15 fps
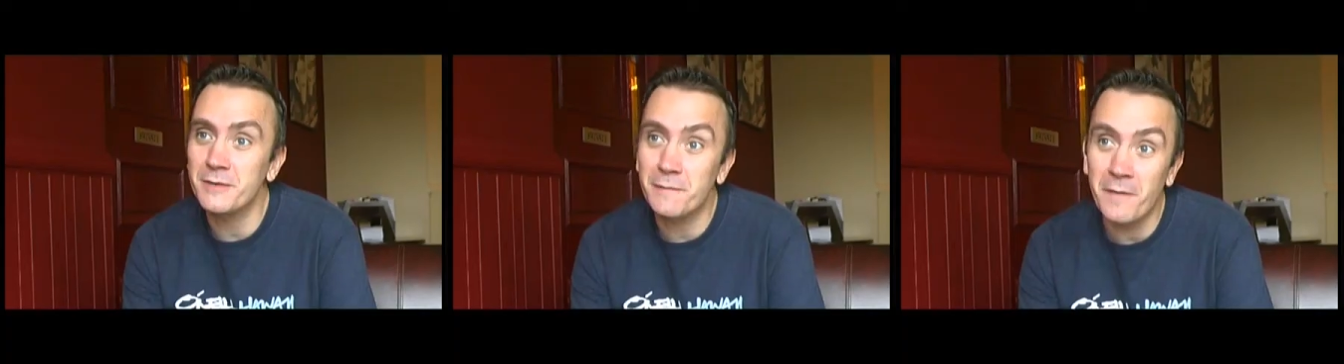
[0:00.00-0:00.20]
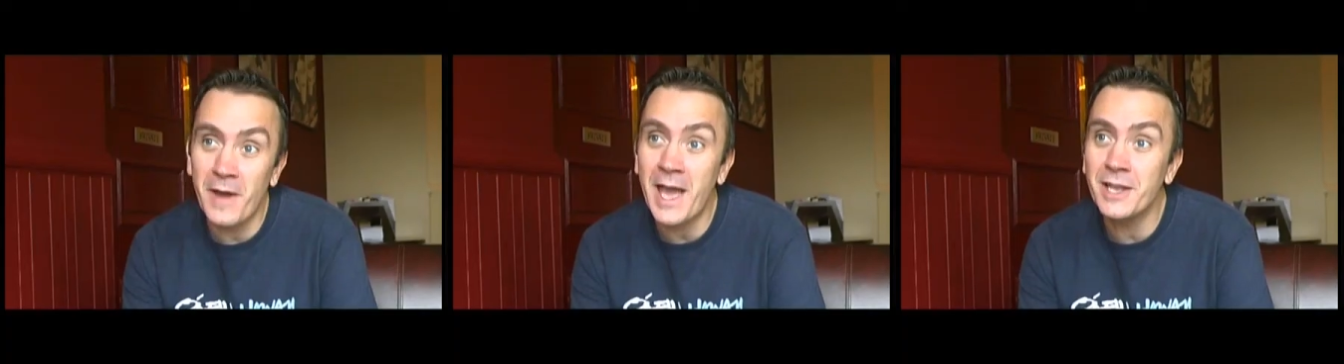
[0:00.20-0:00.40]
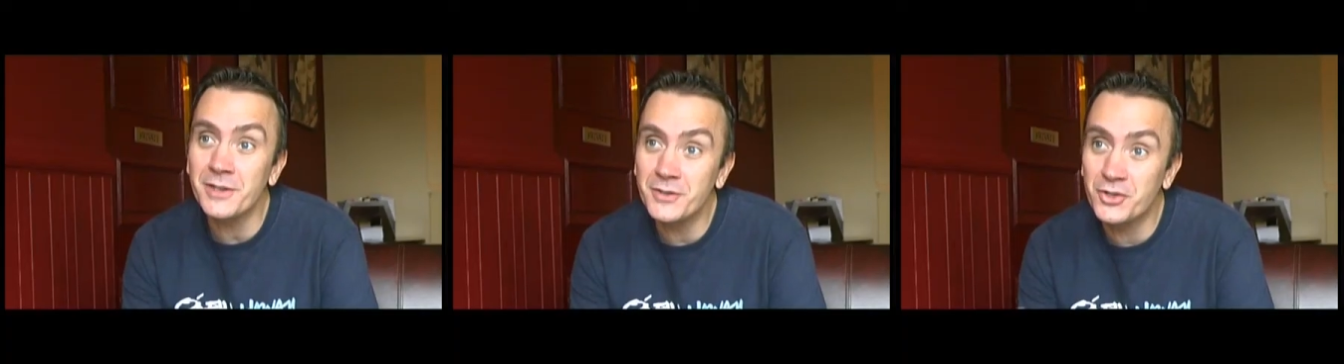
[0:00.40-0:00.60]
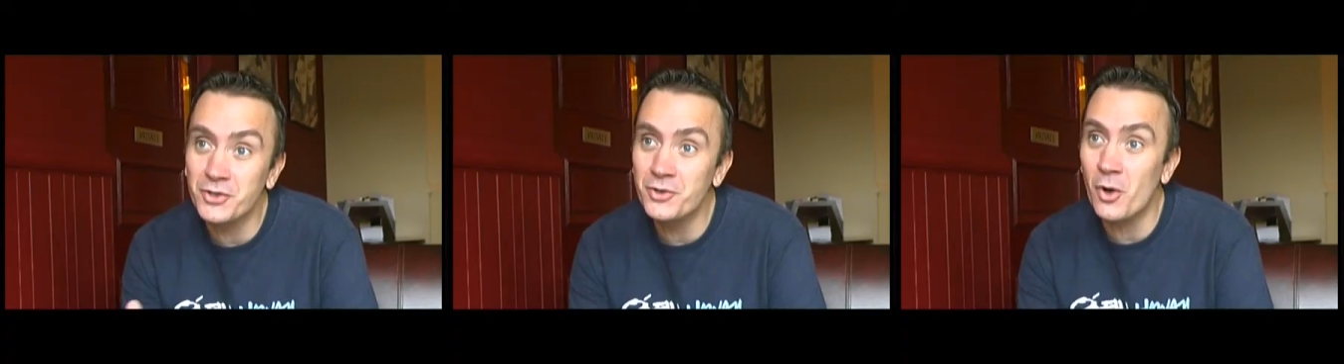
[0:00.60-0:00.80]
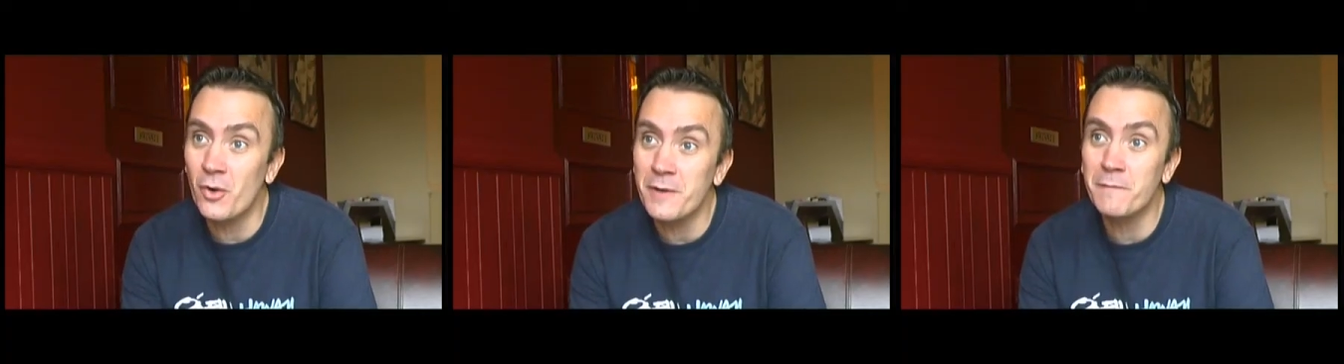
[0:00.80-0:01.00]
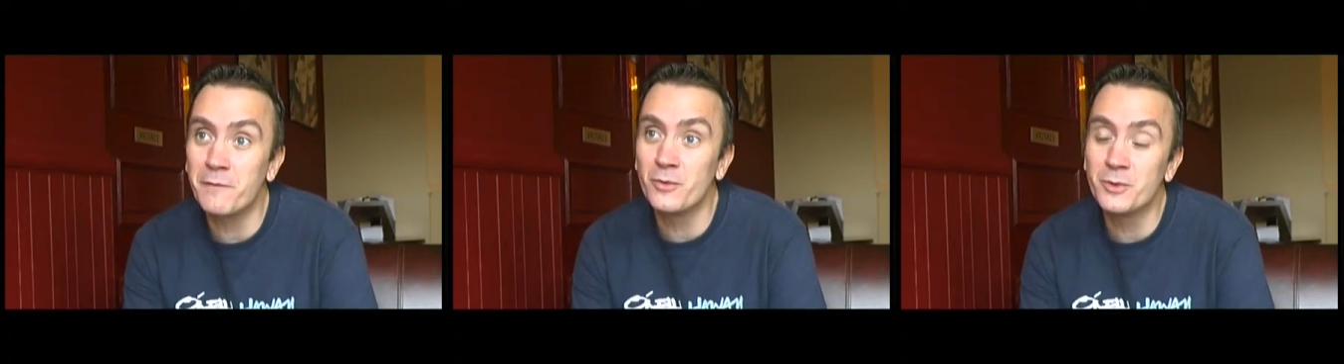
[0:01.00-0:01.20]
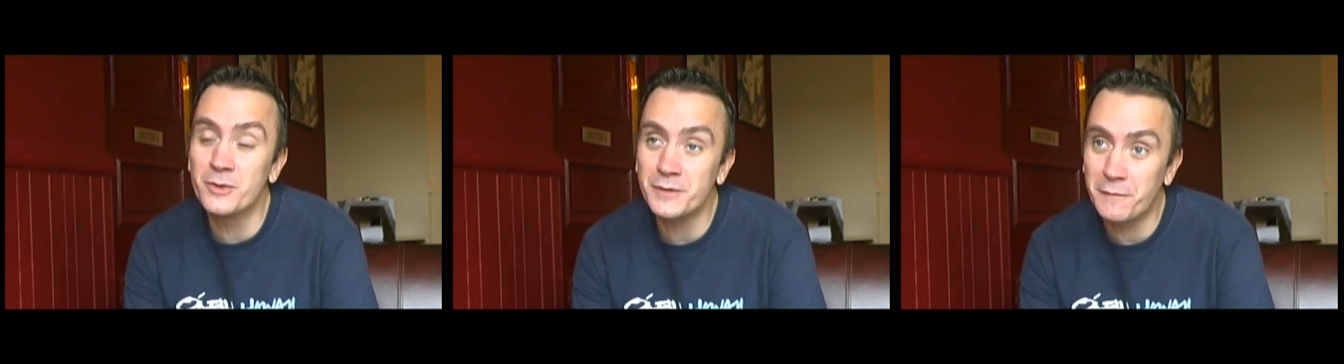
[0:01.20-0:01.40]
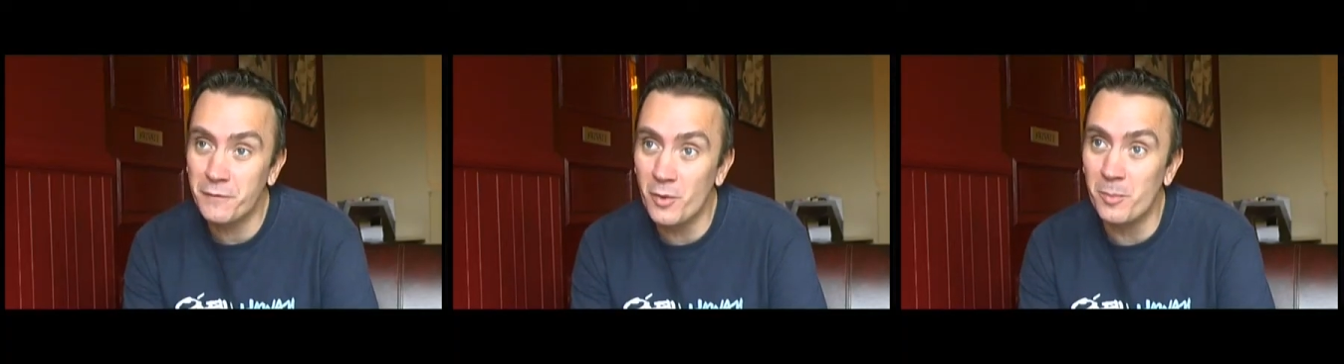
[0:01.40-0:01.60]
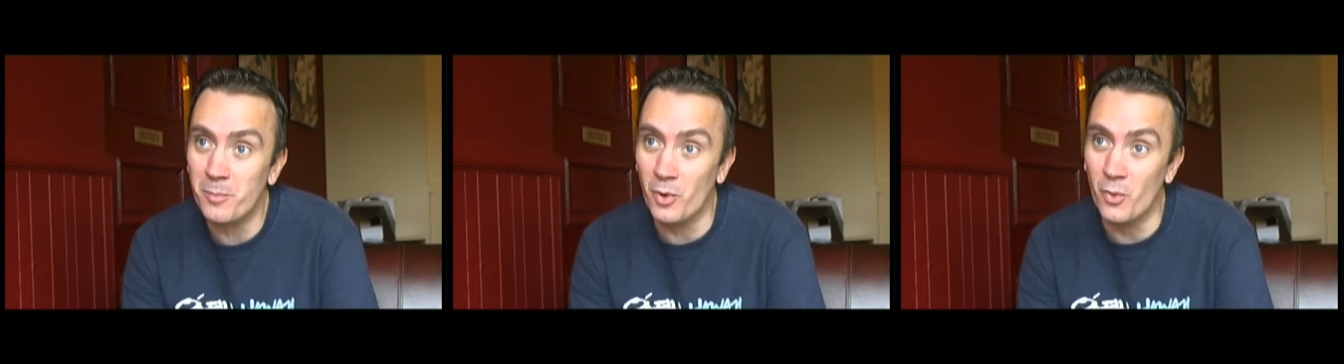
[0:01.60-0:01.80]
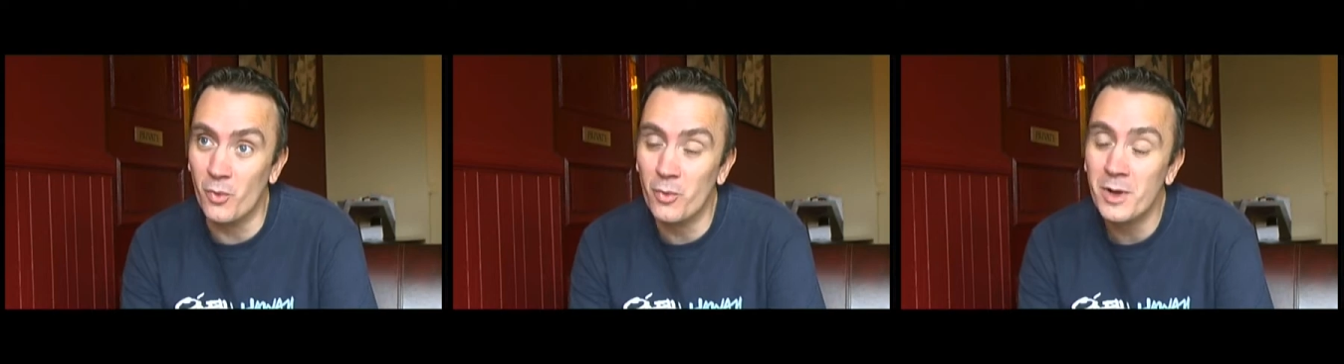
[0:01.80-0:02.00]
Fans do not influence
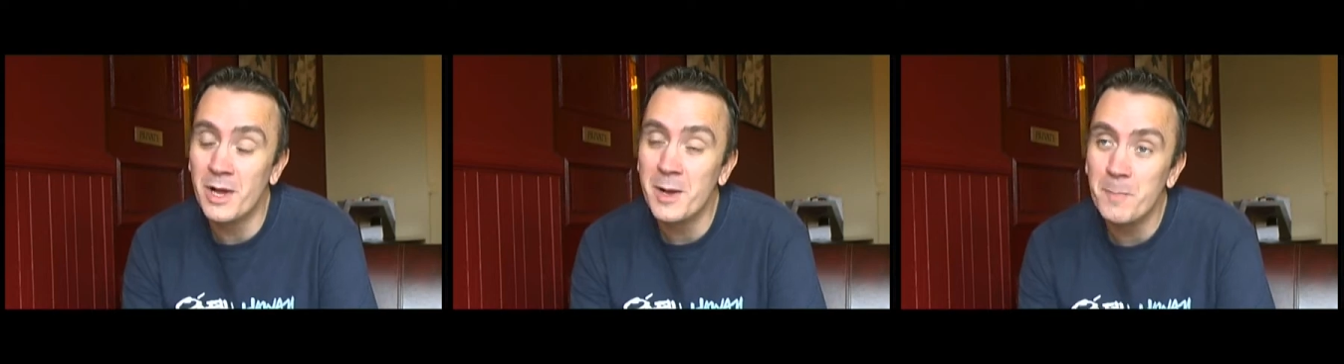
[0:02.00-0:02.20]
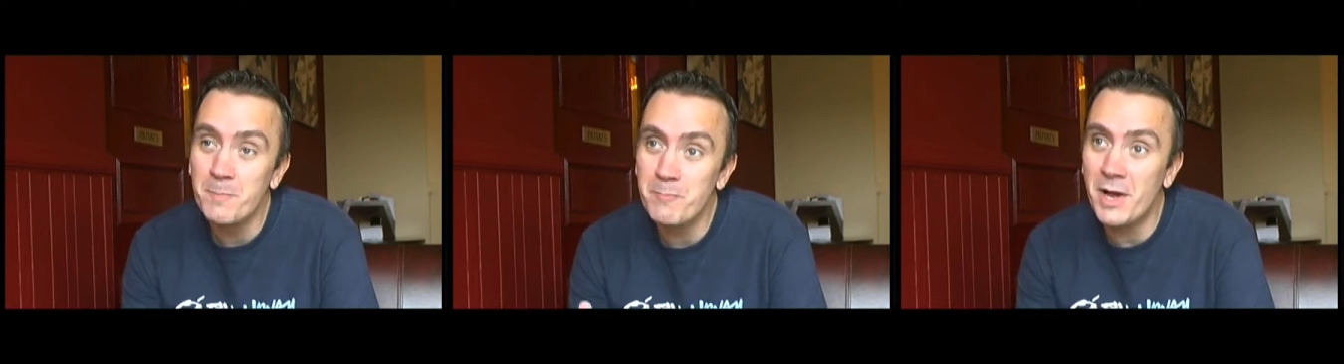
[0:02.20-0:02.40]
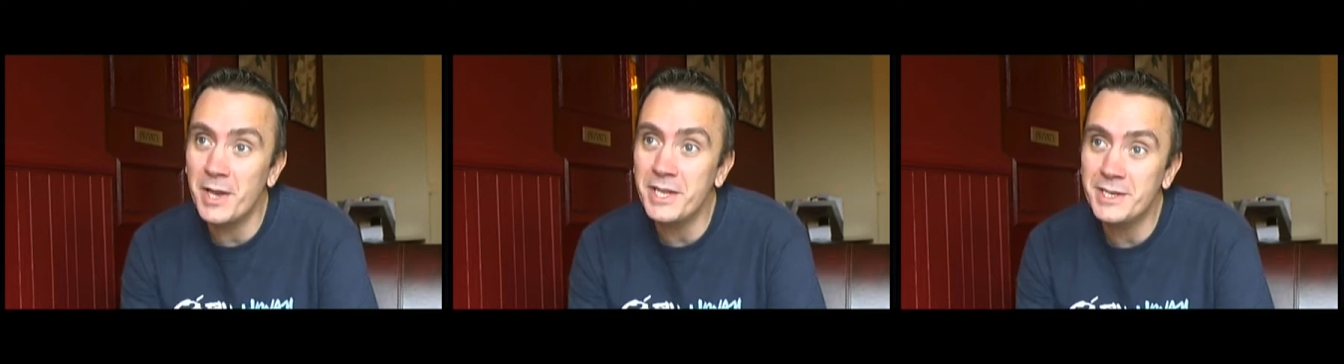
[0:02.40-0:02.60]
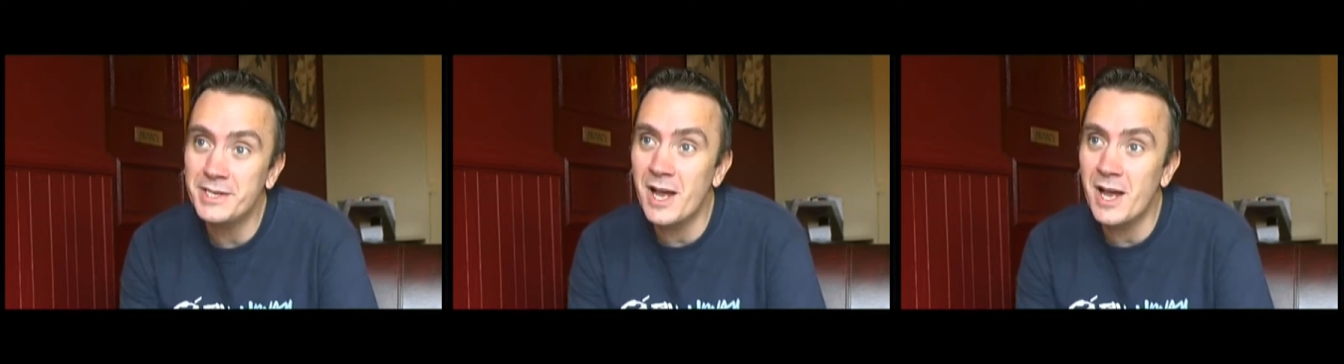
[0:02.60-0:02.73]
football, money